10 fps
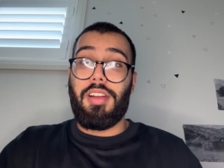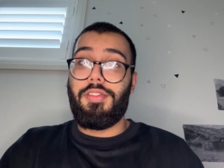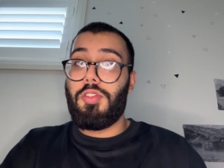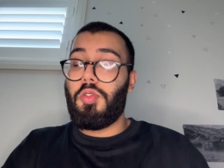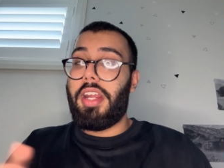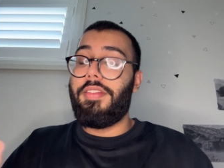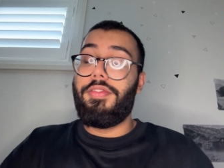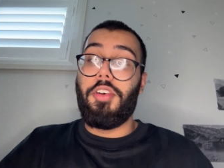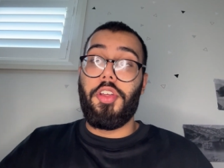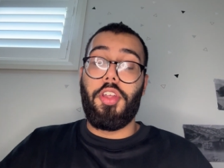of straying
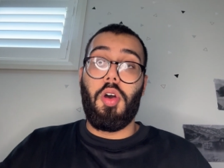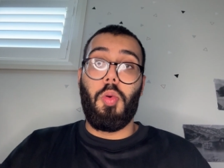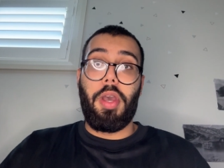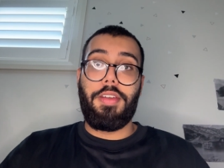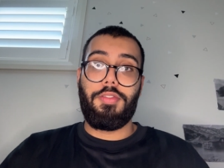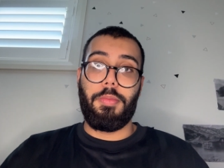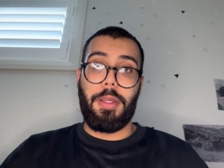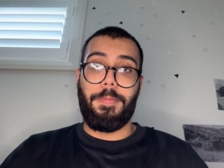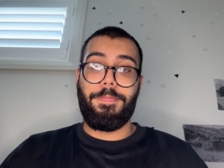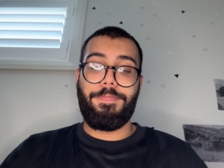further away from
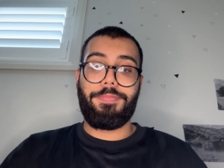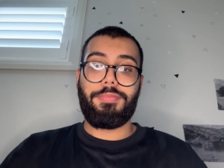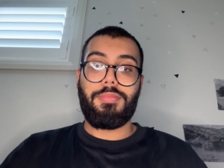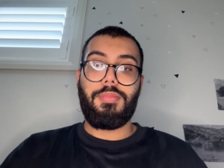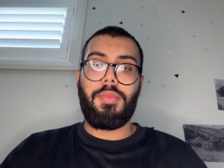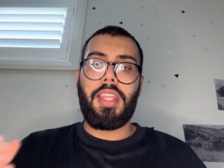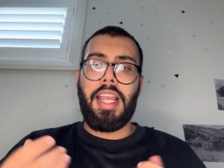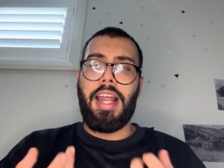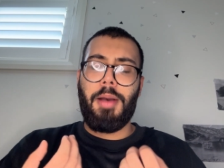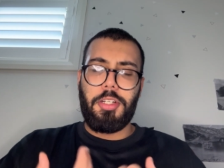it,
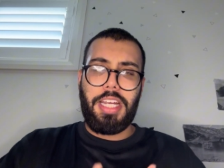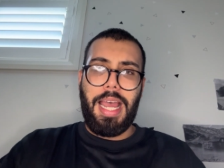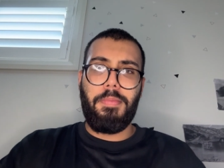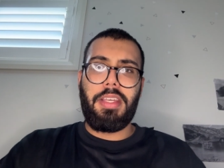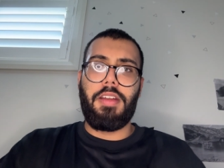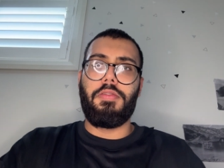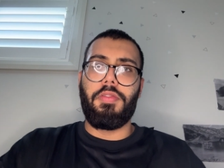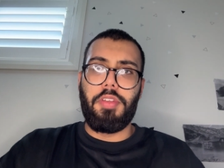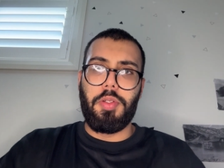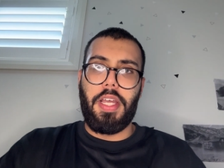and how much happier and
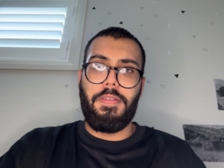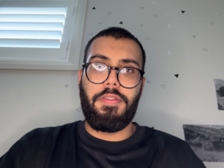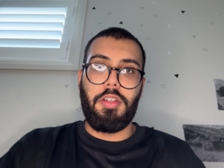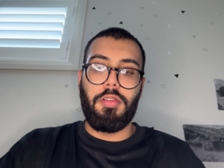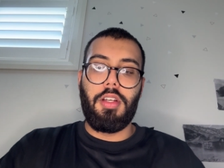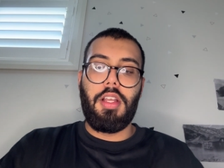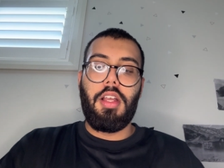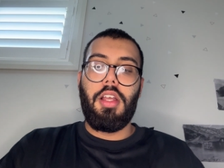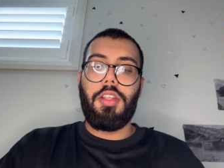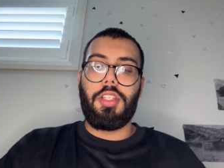fulfilled I feel.
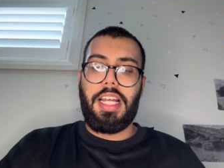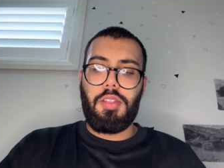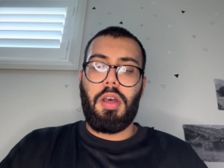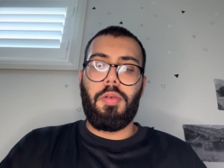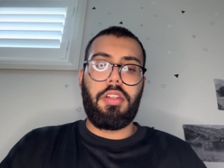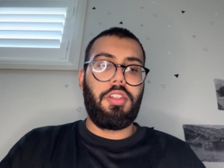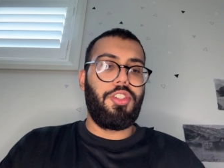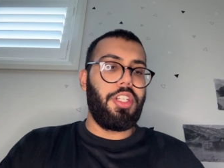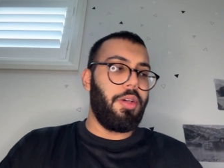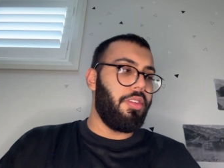So that's why I wanted to
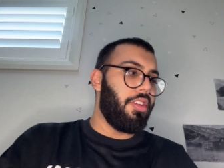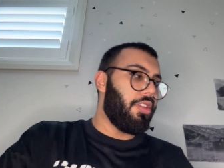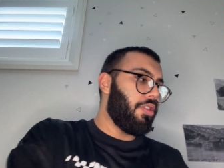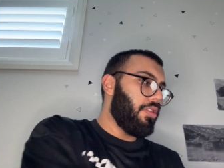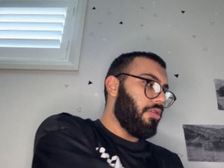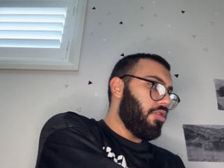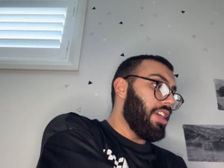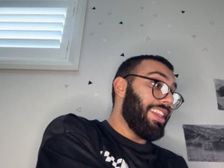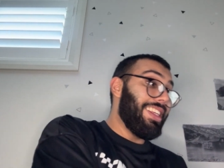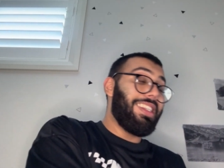share
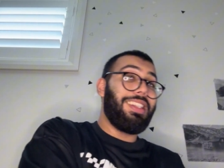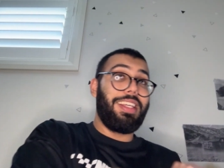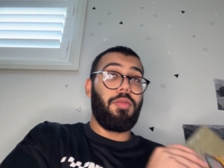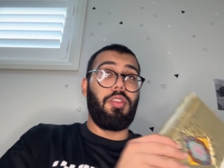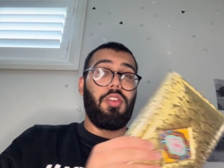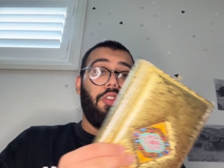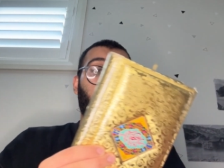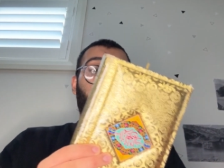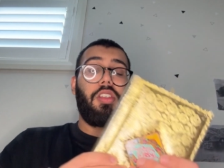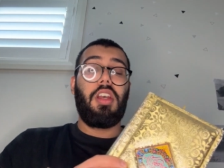this thing with you.
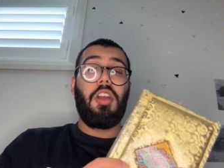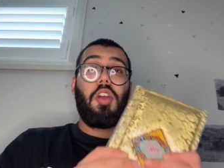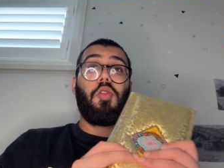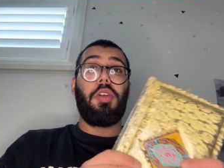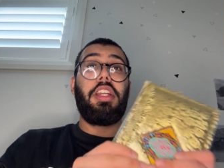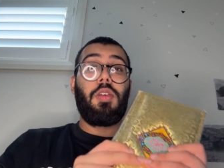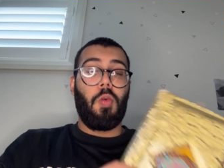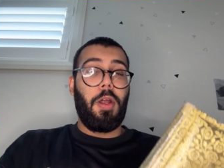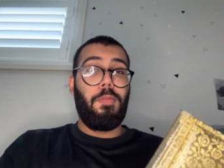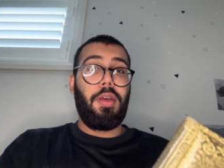Just reading
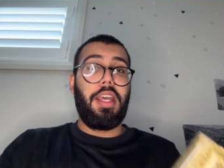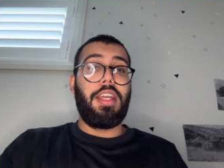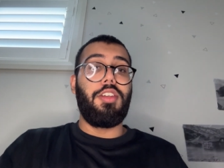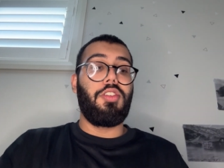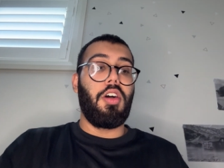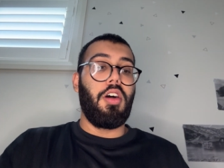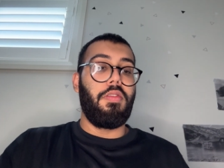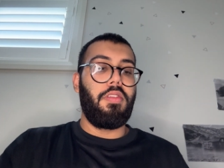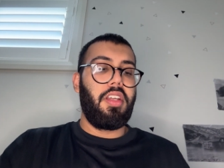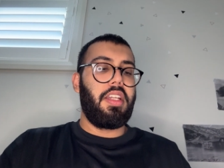one page
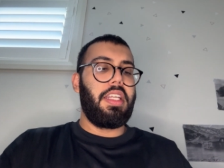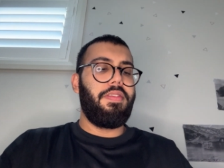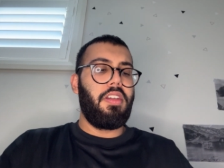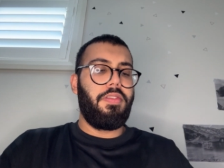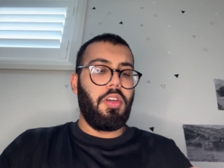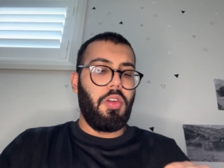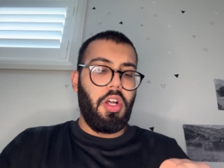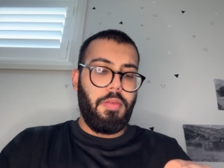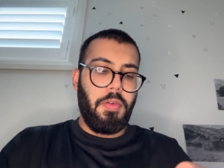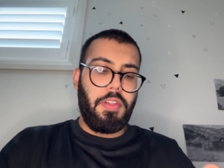of, even if you're
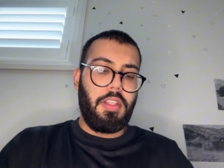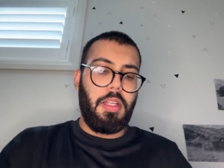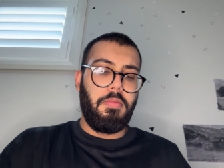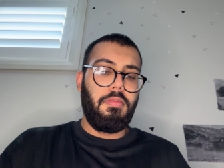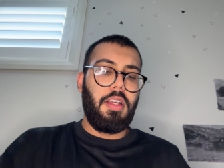not a Muslim.